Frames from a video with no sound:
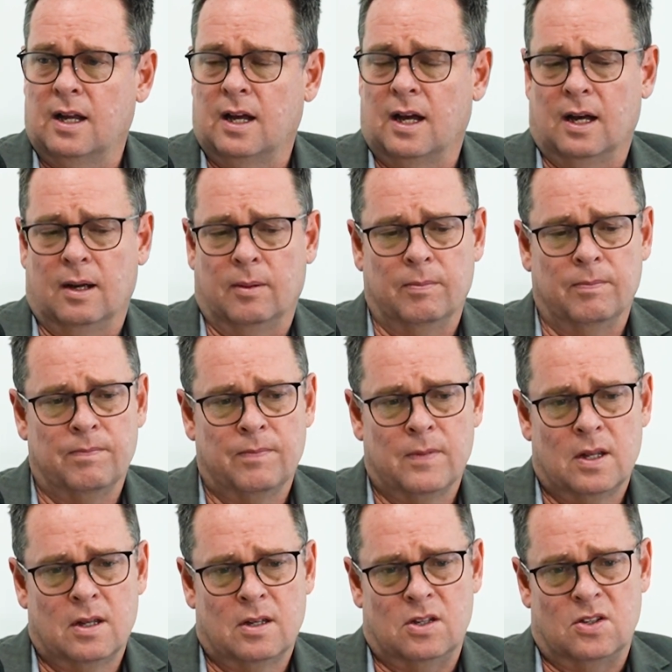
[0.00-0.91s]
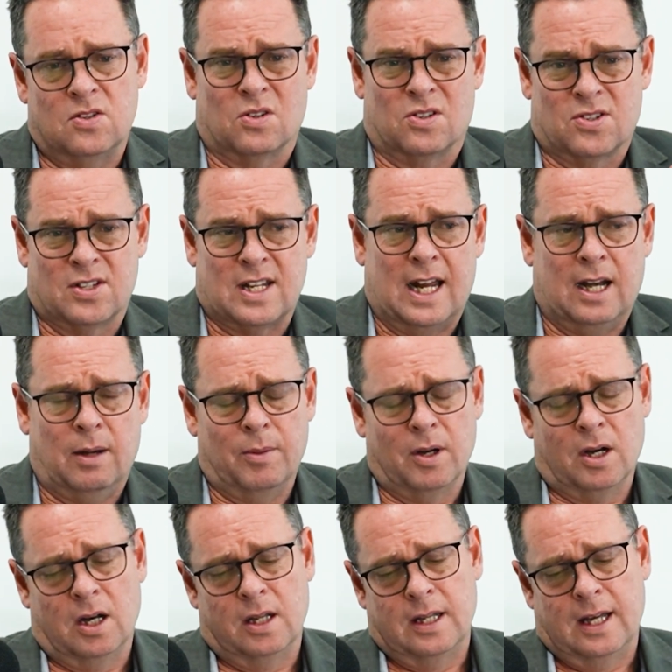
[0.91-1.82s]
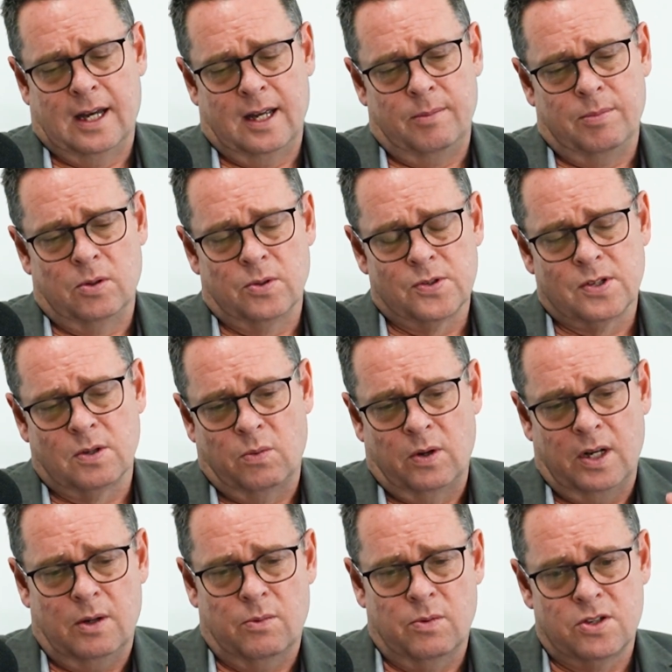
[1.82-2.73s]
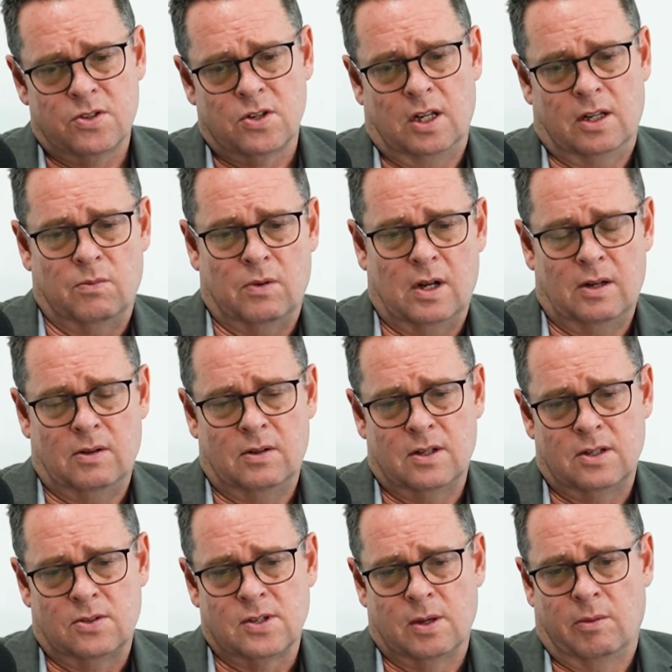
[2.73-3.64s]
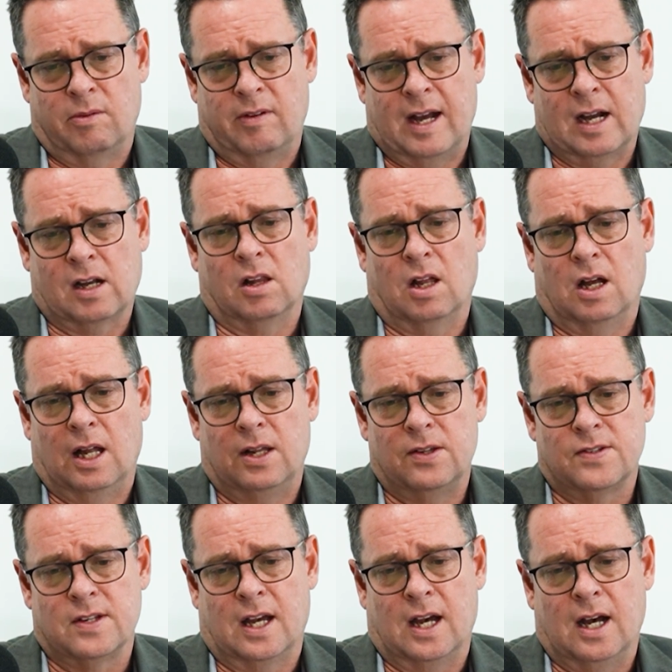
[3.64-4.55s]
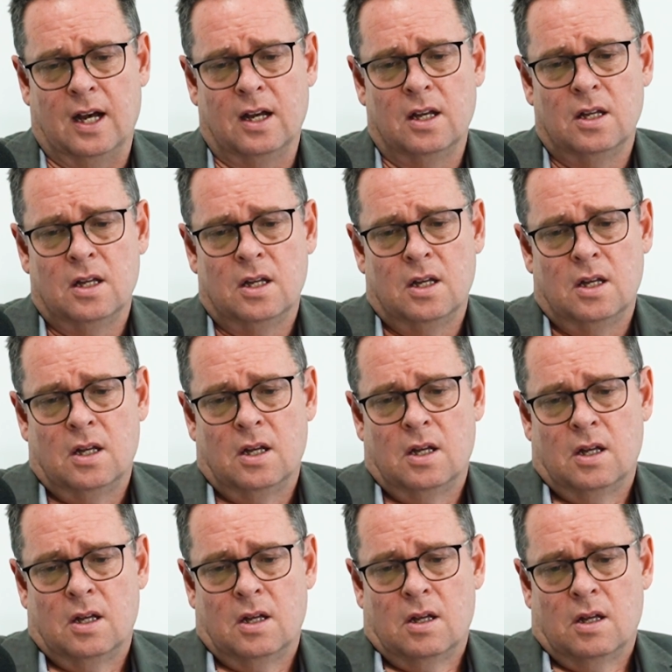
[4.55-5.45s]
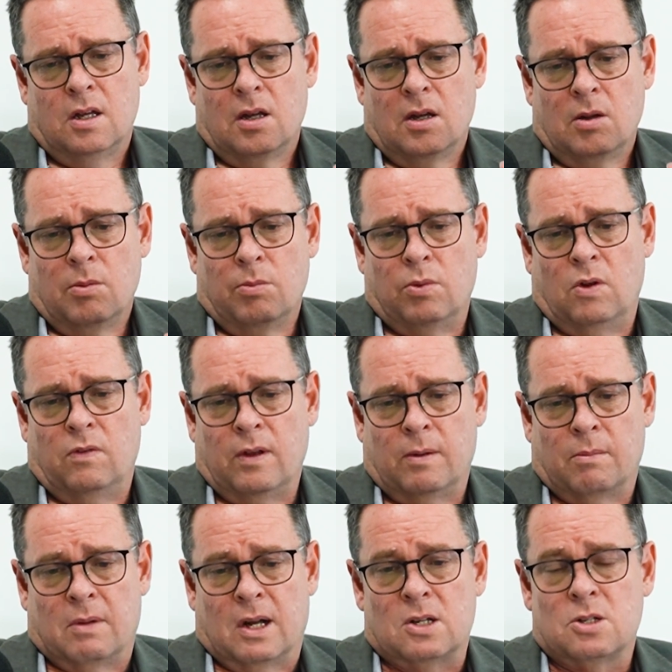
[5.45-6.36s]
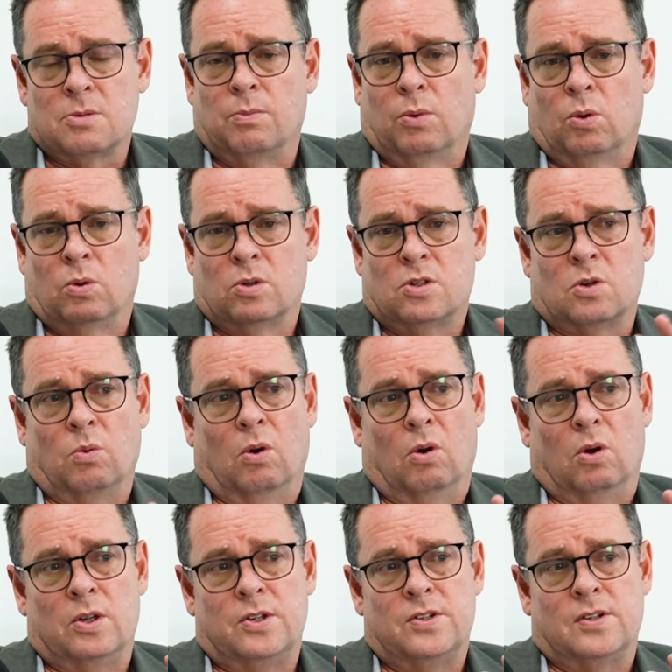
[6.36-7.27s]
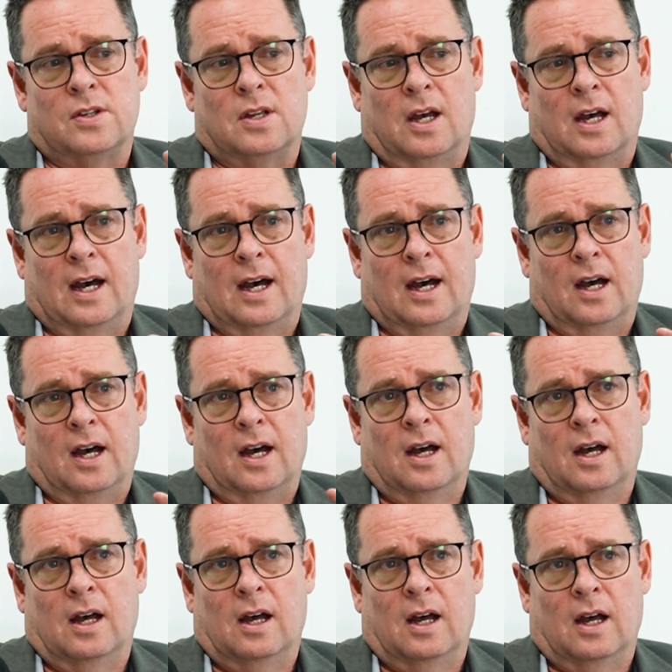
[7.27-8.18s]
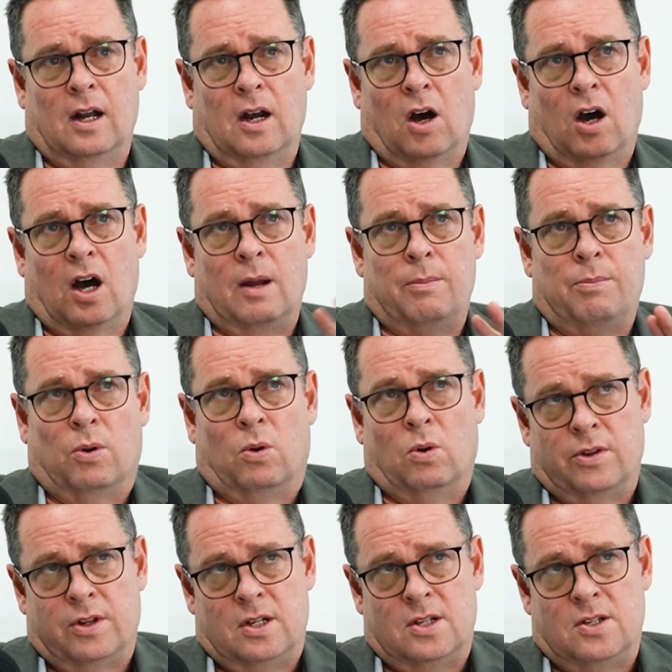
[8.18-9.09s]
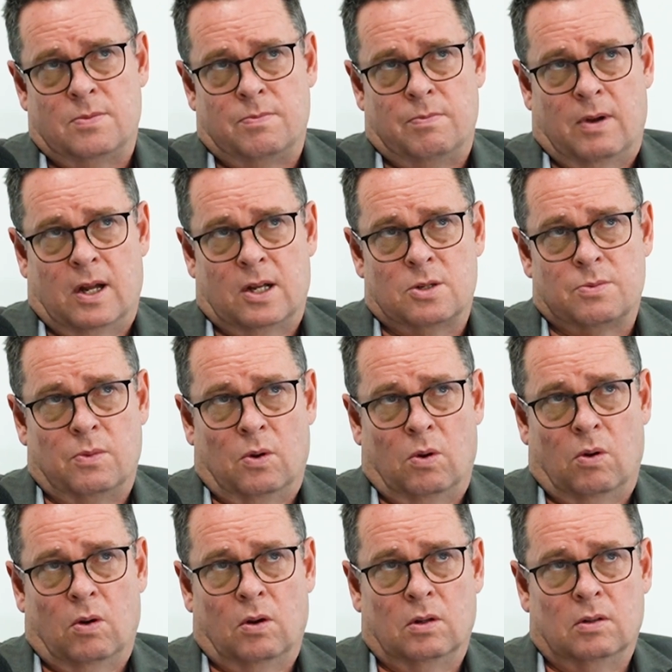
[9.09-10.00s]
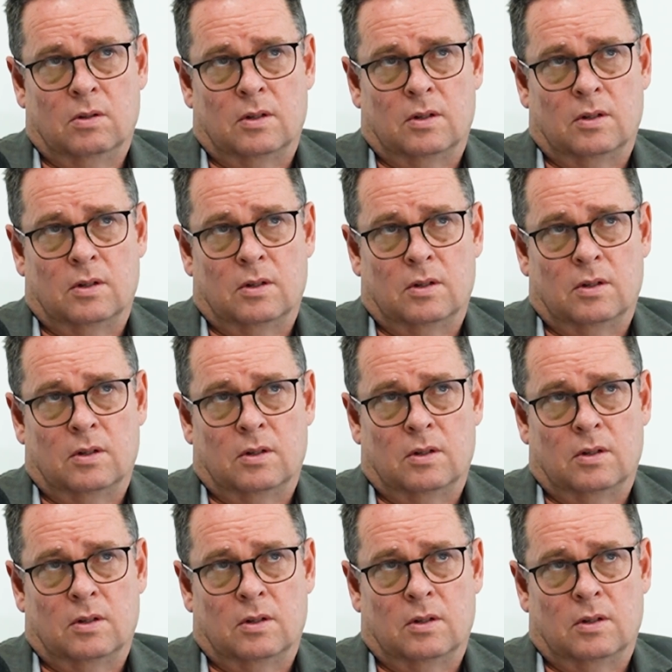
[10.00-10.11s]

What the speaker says: You're sort of standing behind the ABOR. So we're certain, and some of our clients are moving much more towards an IBOR that is much more